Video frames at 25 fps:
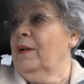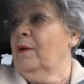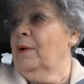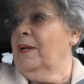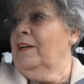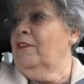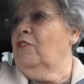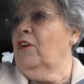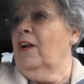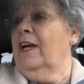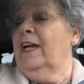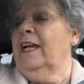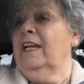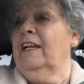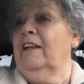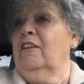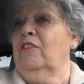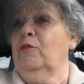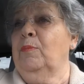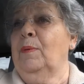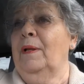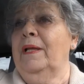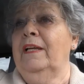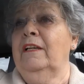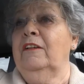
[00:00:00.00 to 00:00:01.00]
I try and
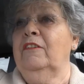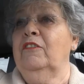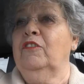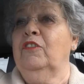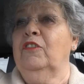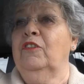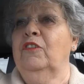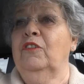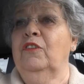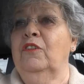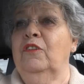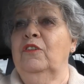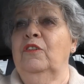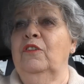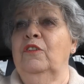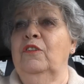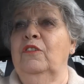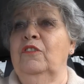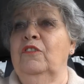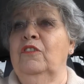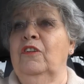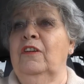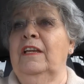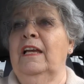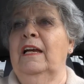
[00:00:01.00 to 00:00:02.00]
explain
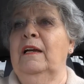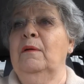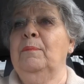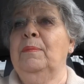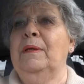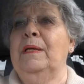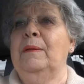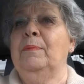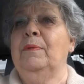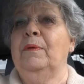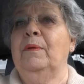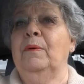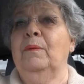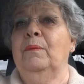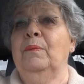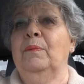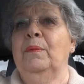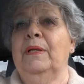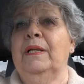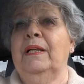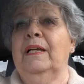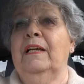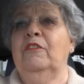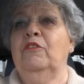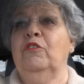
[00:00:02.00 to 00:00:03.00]
to, to young people
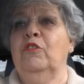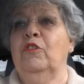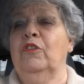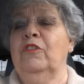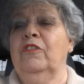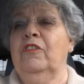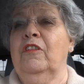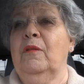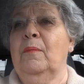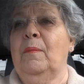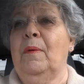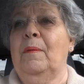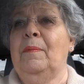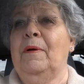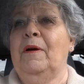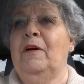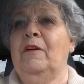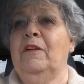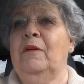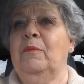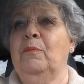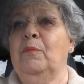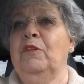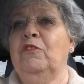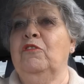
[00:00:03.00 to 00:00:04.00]
when I talk to them
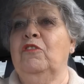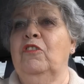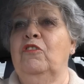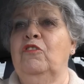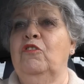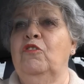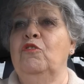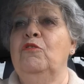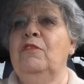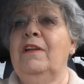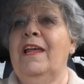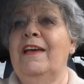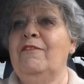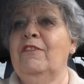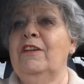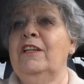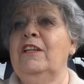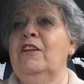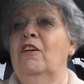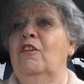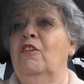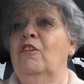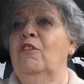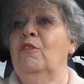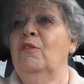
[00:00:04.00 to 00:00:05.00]
about it, which is you never
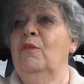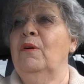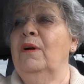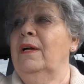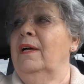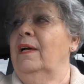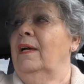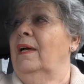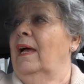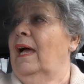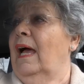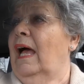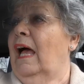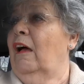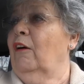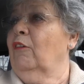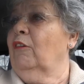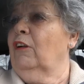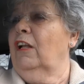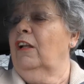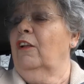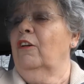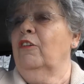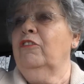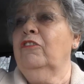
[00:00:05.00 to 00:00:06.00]
know how
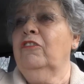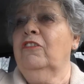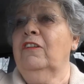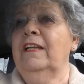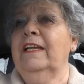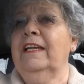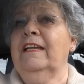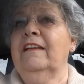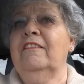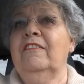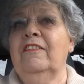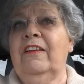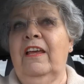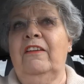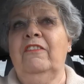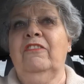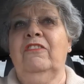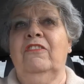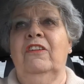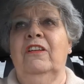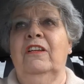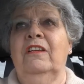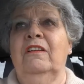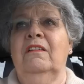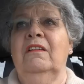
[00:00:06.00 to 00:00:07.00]
closely
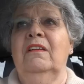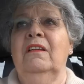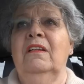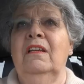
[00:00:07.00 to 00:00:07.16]
contested